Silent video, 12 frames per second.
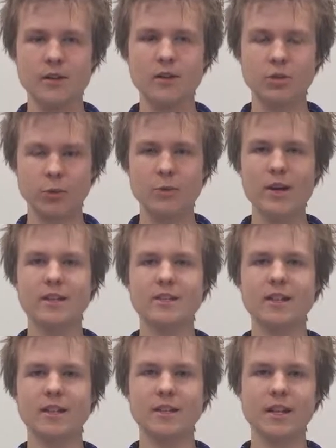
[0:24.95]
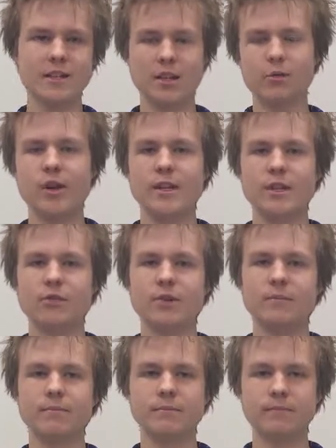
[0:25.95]
So anyways, let's get right into
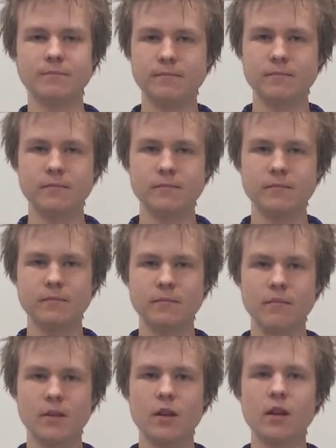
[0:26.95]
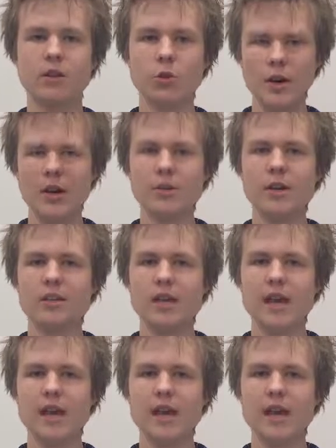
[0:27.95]
it. The way in